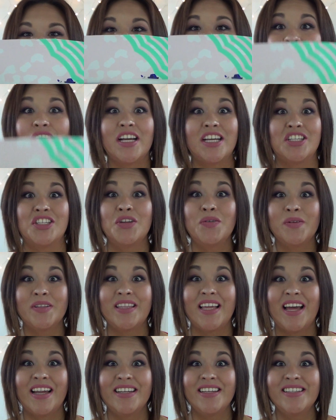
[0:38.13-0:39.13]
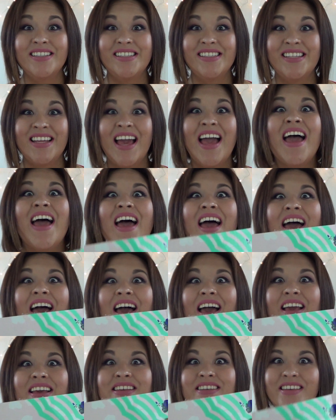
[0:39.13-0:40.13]
do you guys know what that is?
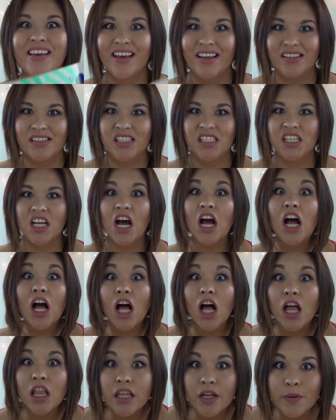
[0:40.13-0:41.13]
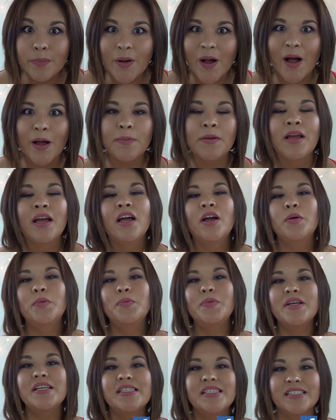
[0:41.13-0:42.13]
Yes, Colourpop.
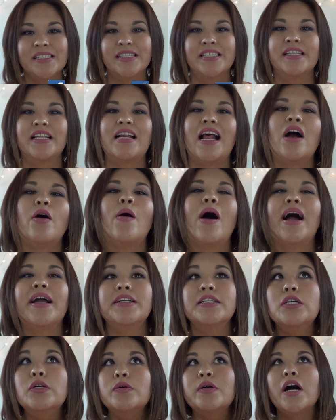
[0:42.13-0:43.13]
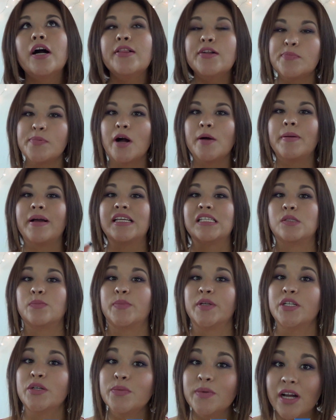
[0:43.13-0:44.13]
Recently, now I know Colourpop has
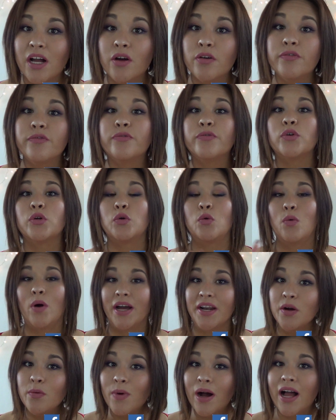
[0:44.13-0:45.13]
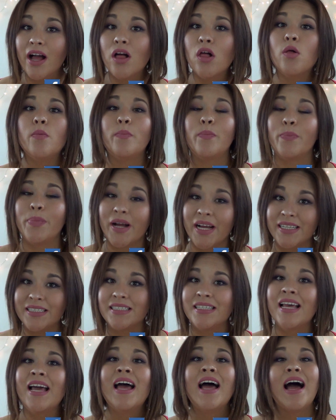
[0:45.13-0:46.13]
been around for quite a while,
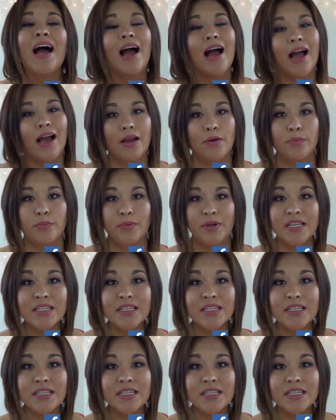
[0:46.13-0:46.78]
but I